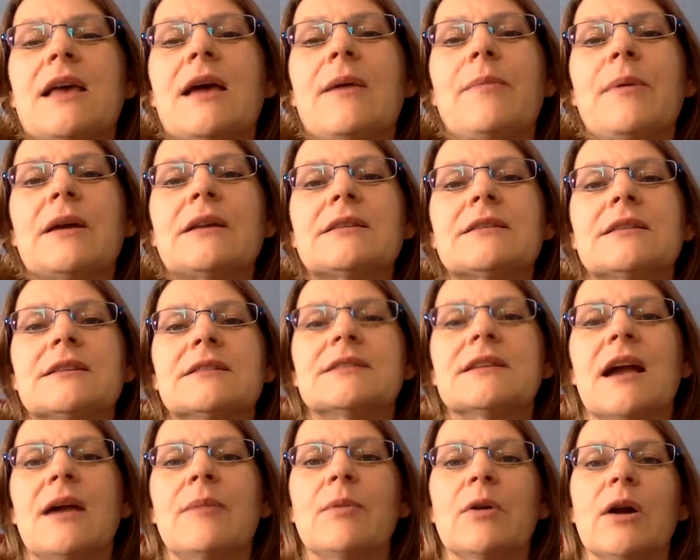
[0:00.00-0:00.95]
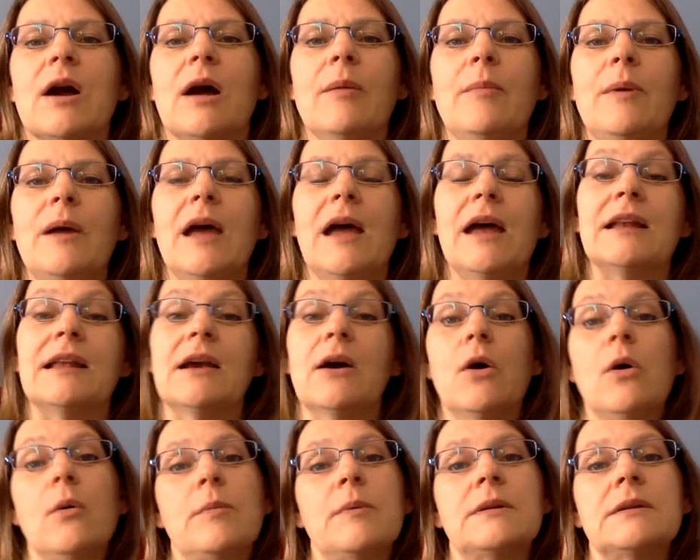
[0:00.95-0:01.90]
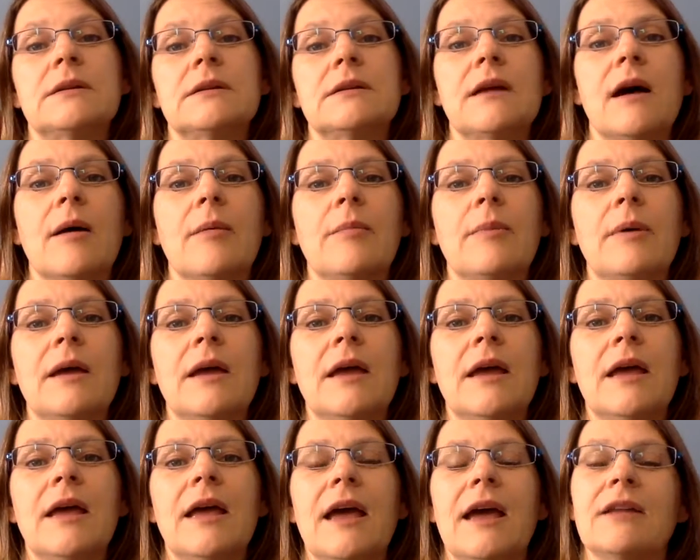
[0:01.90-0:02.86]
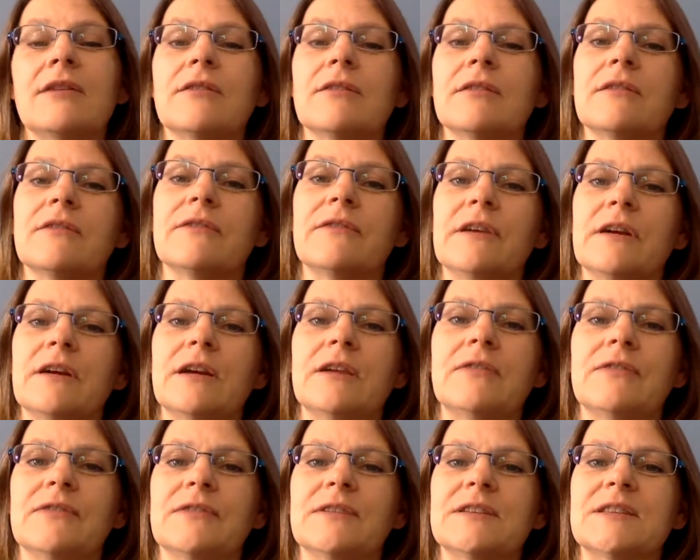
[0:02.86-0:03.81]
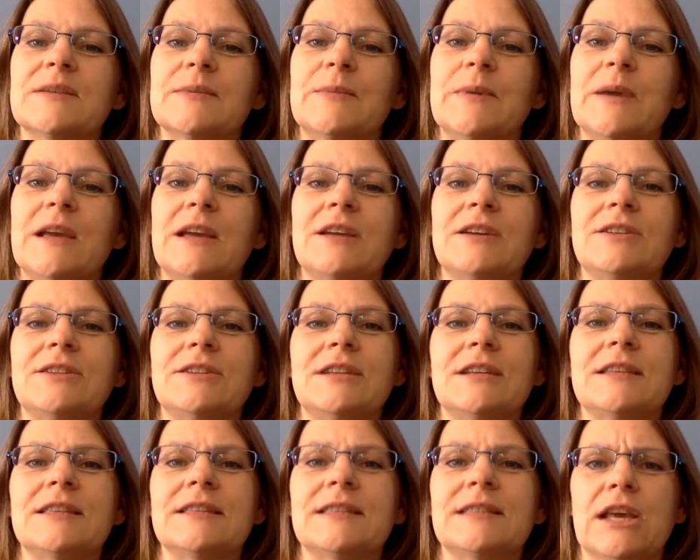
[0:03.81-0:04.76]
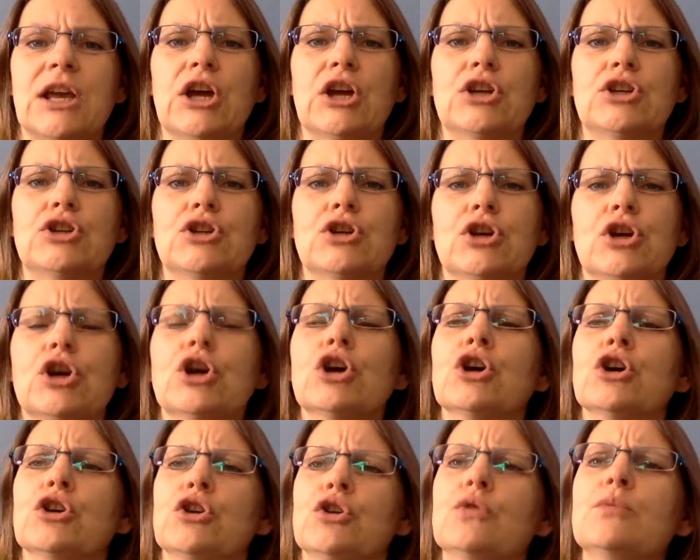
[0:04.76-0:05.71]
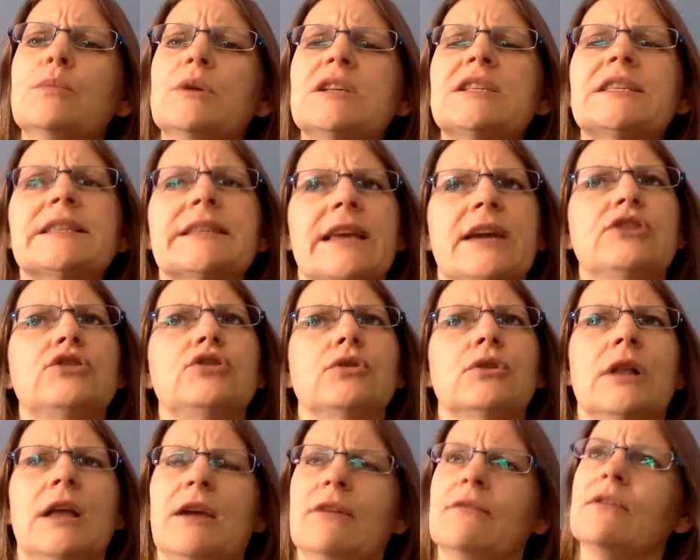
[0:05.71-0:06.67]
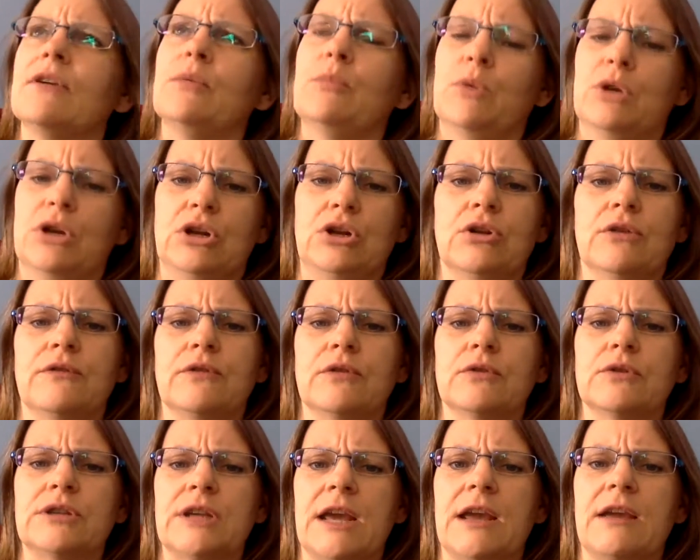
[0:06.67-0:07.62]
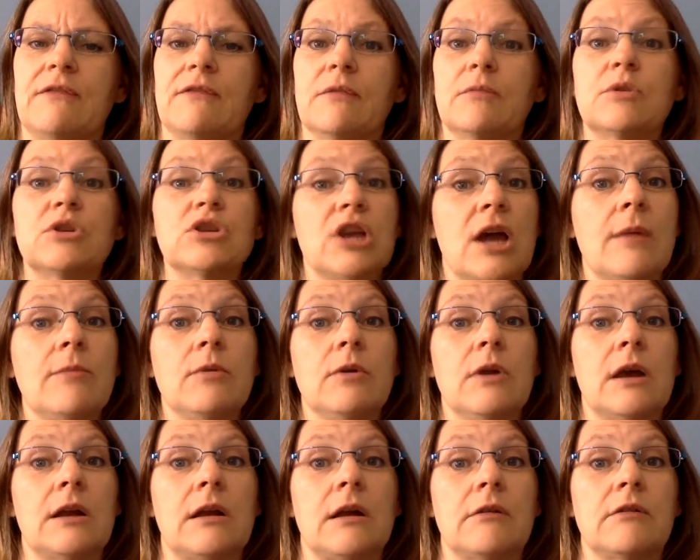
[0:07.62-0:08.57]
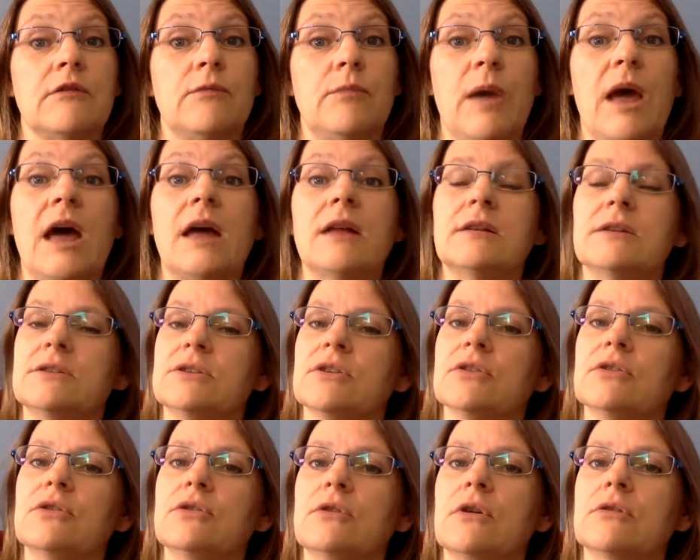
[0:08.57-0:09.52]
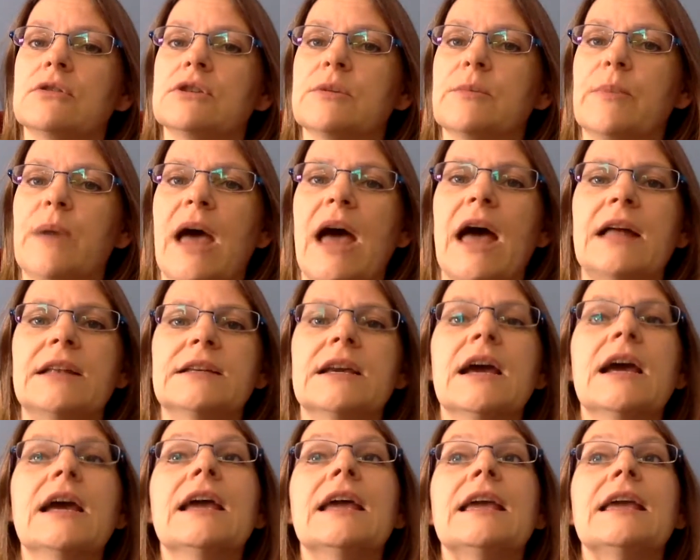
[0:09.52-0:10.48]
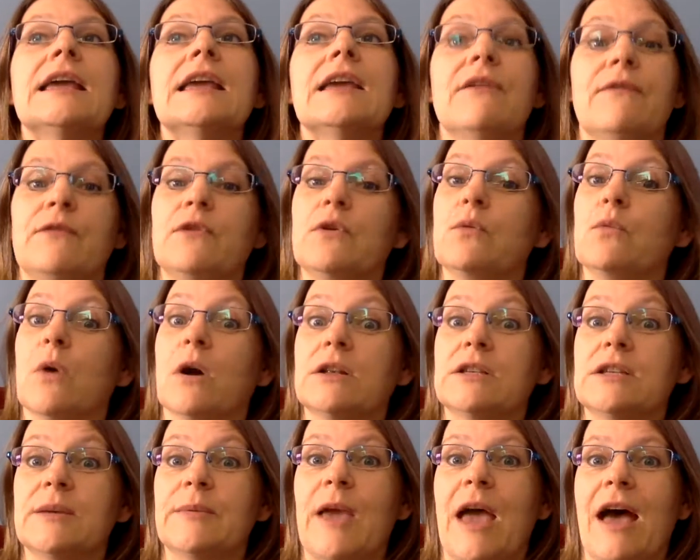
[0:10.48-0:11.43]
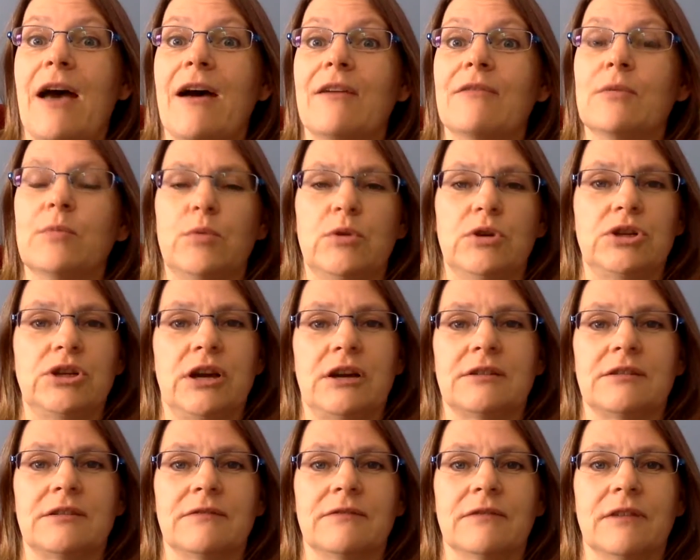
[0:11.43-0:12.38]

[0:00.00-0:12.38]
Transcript: I picked this timer up and I opened it up, and on the very first page it said, "You must schedule every minute of your day from the time you get out of bed until you go to bed if you want to have a productive